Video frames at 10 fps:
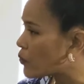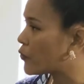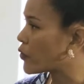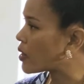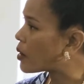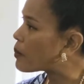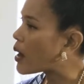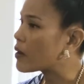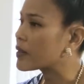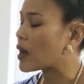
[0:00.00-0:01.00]
for the
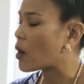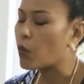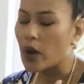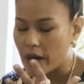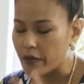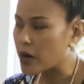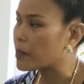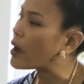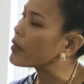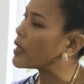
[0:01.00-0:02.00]
amount, whatever
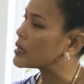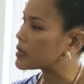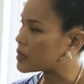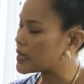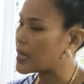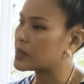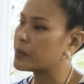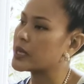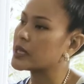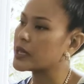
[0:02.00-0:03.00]
amount that's
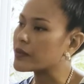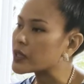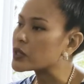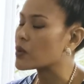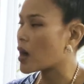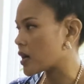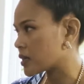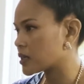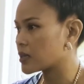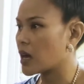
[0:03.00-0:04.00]
been given to
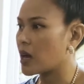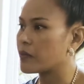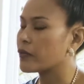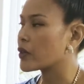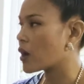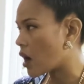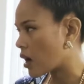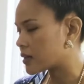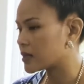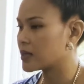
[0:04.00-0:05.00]
us for the
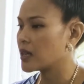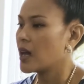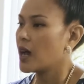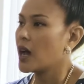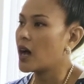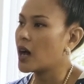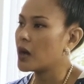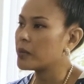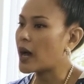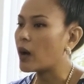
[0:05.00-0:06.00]
arts.
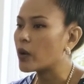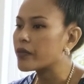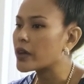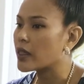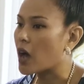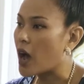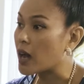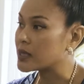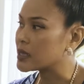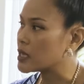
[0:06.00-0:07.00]
However, the
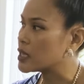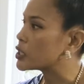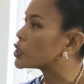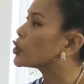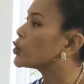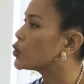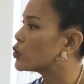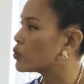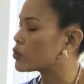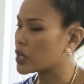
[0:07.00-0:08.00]
art scene is
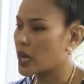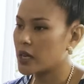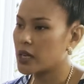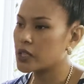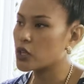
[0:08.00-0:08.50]
huge, and it's